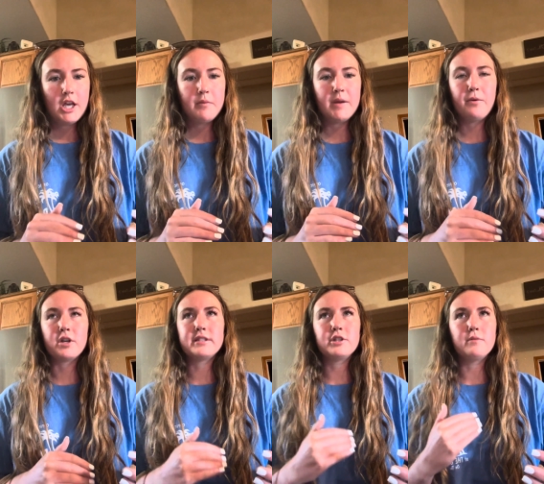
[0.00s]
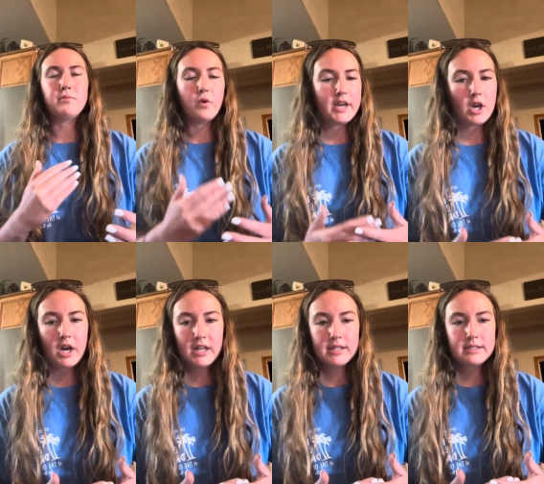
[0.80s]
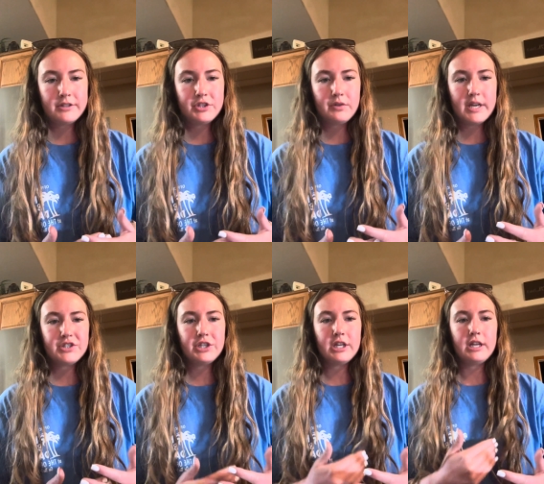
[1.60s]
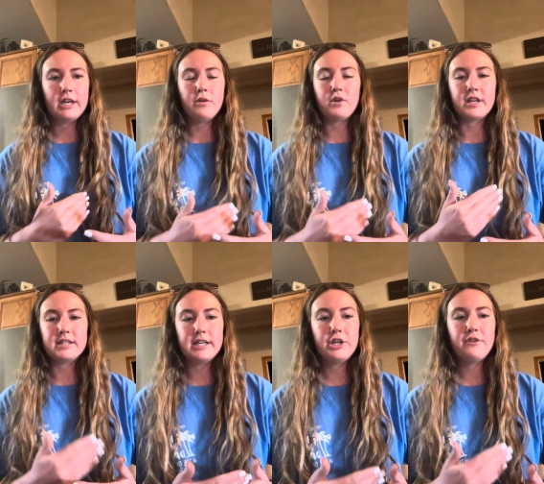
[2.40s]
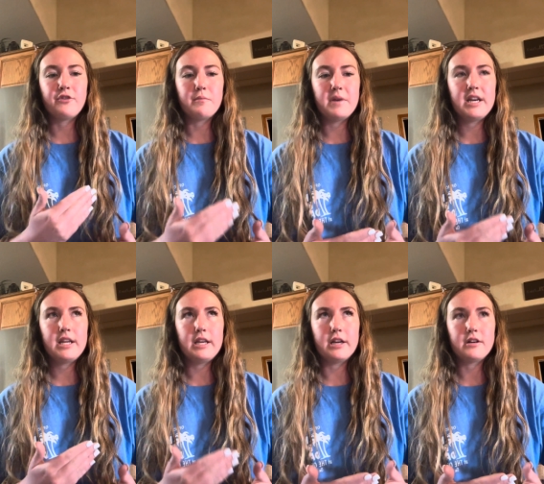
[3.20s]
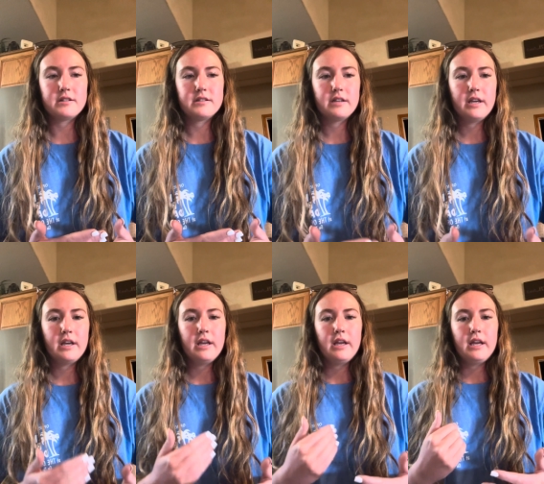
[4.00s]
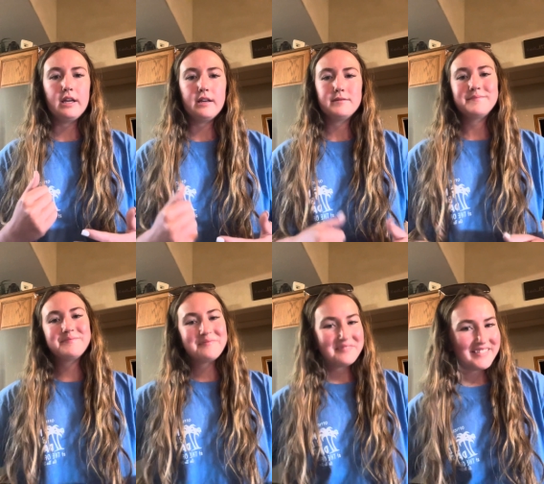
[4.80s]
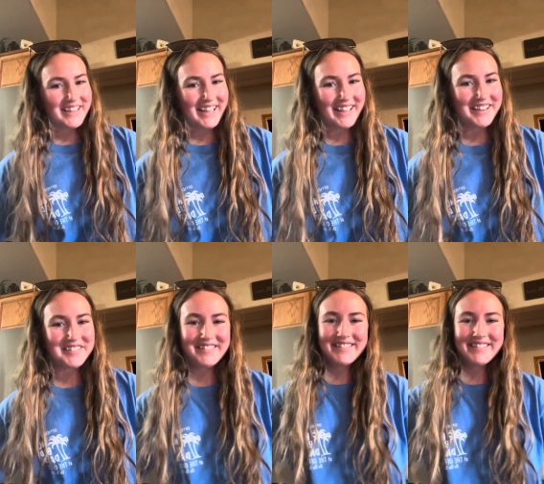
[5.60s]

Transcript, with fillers: People are still boycotting the situation, and it will continue for many years. Thank you.